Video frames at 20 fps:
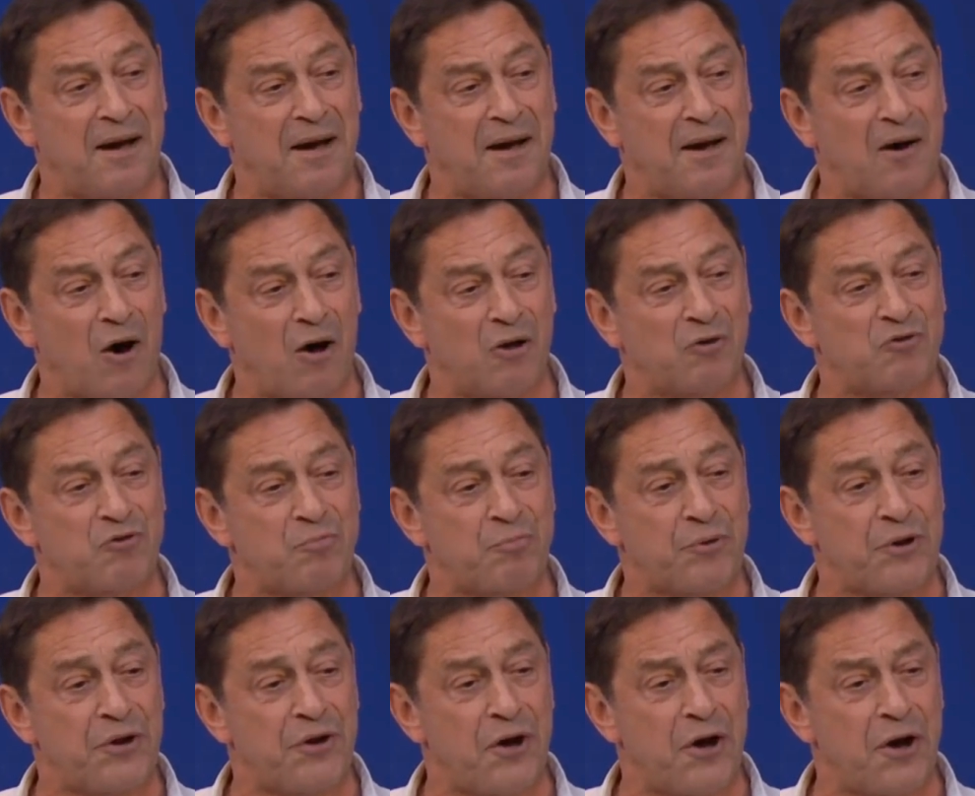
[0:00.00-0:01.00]

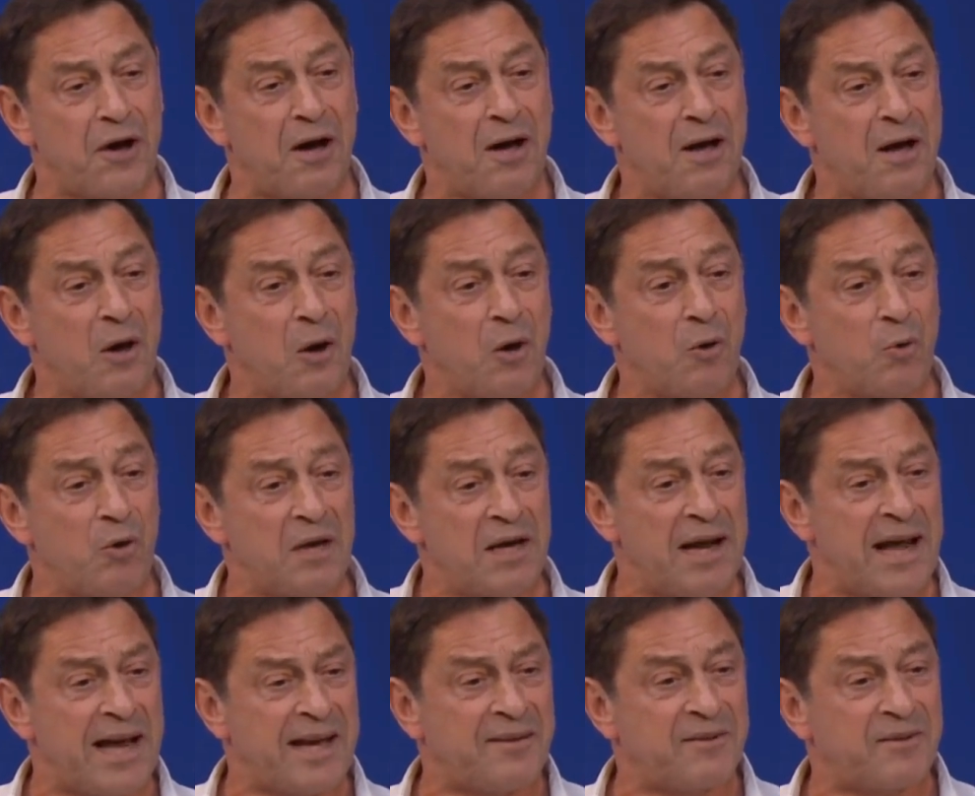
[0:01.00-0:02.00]
entrepreneur who
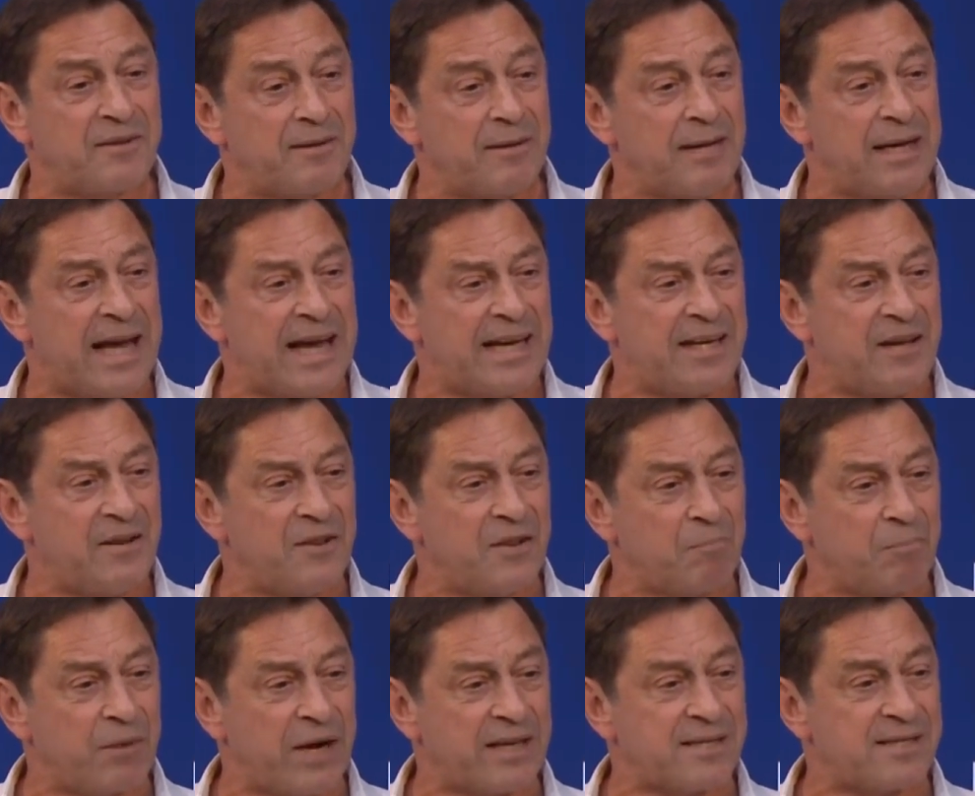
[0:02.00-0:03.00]
led in
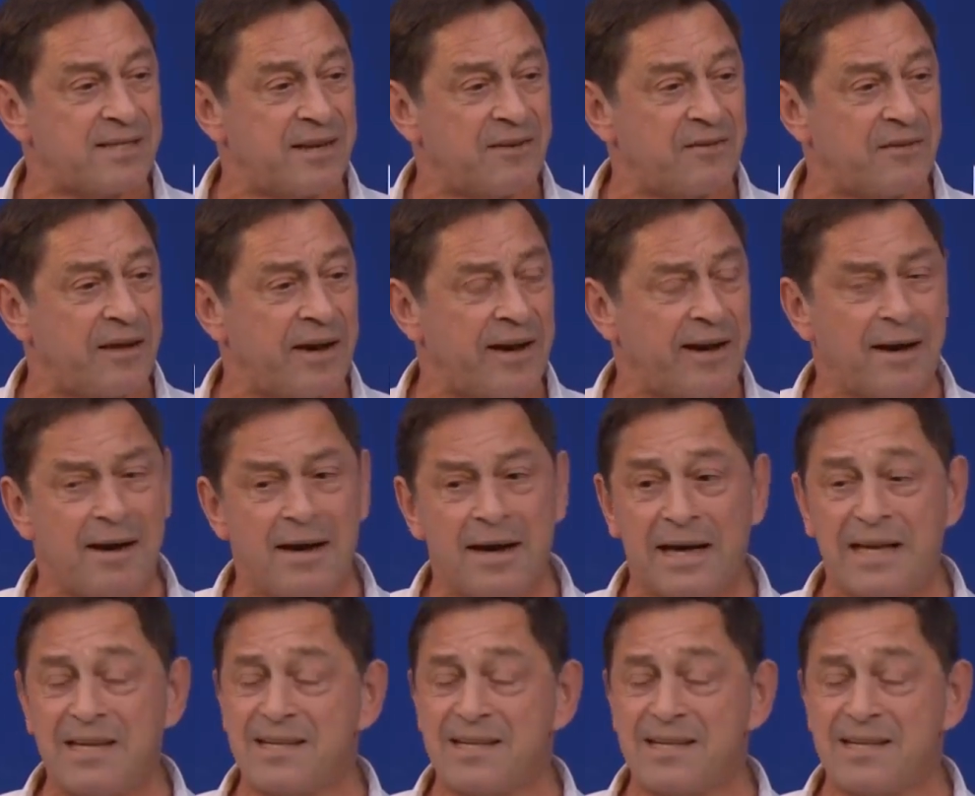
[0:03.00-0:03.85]
the Brexit thing.